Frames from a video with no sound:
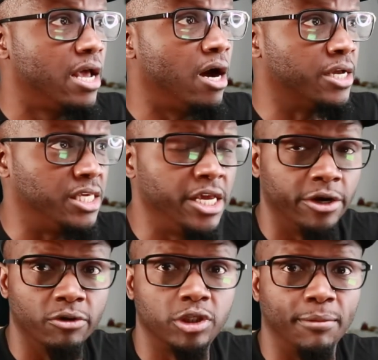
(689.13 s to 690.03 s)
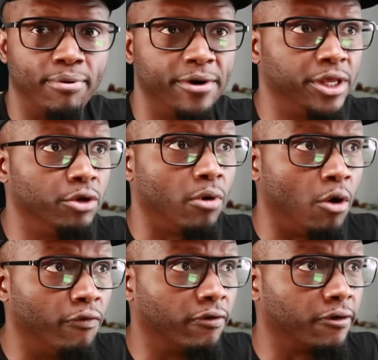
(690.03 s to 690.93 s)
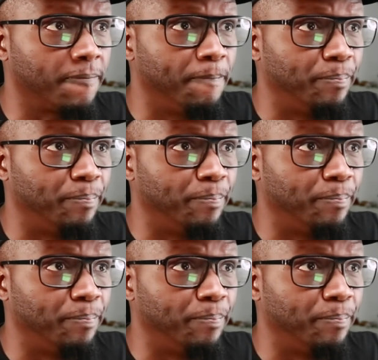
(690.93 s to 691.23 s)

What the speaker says: a year to bring you over.